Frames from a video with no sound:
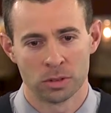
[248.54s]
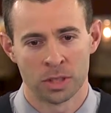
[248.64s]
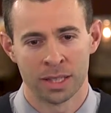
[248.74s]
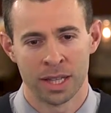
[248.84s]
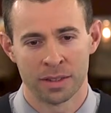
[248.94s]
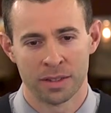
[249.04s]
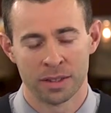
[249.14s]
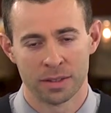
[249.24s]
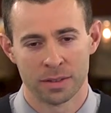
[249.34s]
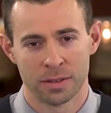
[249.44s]
let
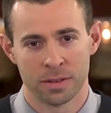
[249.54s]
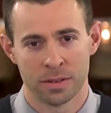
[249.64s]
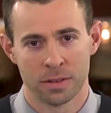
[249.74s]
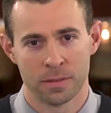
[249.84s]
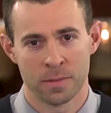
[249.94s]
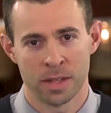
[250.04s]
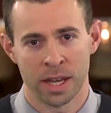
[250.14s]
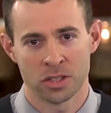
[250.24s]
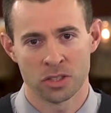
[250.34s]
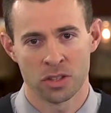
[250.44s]
the
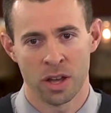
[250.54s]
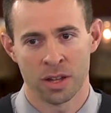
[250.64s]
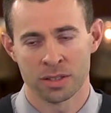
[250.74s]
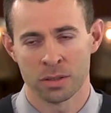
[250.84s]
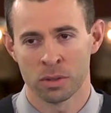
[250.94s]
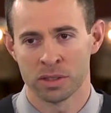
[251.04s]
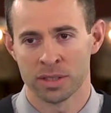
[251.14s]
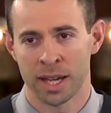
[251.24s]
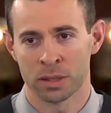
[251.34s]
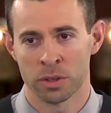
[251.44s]
anxious thoughts that we're
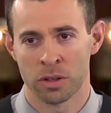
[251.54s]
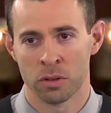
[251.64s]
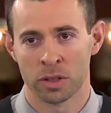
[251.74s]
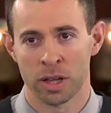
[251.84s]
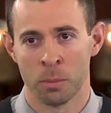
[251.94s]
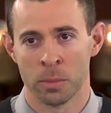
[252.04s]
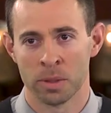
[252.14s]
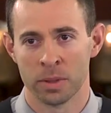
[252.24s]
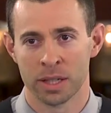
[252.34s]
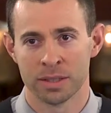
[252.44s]
attacked with overcome me,
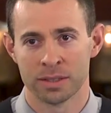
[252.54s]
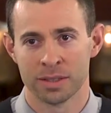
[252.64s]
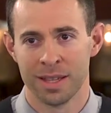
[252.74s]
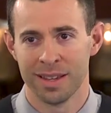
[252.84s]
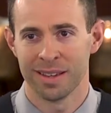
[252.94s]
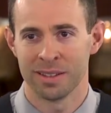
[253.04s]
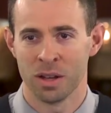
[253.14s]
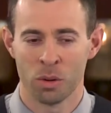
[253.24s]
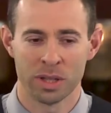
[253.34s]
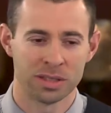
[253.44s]
because I
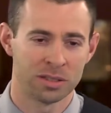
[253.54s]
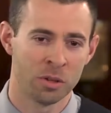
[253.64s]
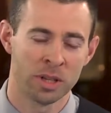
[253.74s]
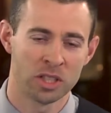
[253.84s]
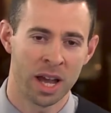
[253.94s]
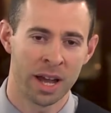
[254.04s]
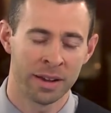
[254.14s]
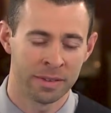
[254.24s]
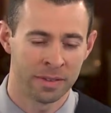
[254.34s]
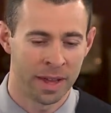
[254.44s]
know He's so much
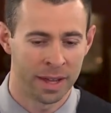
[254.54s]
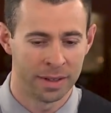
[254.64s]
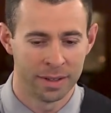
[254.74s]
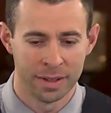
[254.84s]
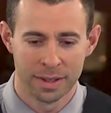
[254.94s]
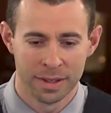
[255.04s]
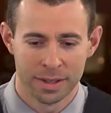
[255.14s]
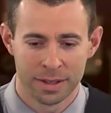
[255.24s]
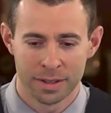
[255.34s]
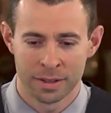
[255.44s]
higher than that.
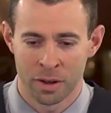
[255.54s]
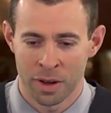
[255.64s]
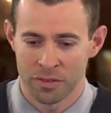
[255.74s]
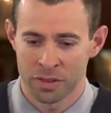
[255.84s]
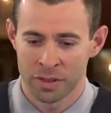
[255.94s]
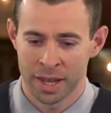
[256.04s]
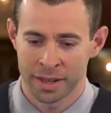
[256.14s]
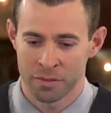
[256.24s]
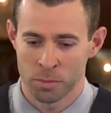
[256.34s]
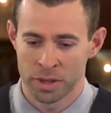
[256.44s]
You know, I feel
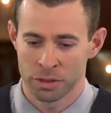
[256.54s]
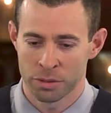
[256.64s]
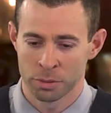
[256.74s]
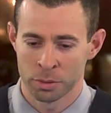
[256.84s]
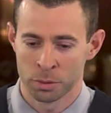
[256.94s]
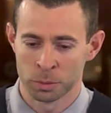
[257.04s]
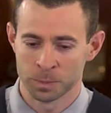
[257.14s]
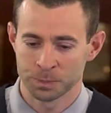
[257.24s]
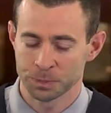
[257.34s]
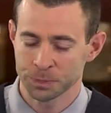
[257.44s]
like I've been through
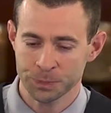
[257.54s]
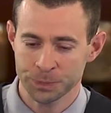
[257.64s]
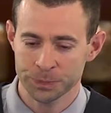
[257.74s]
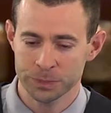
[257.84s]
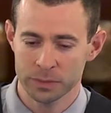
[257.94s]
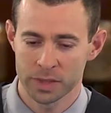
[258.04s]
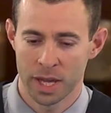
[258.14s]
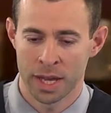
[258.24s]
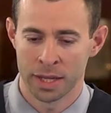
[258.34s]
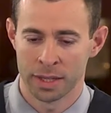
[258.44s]

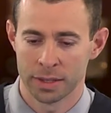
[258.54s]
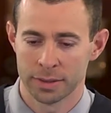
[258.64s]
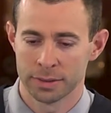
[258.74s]
a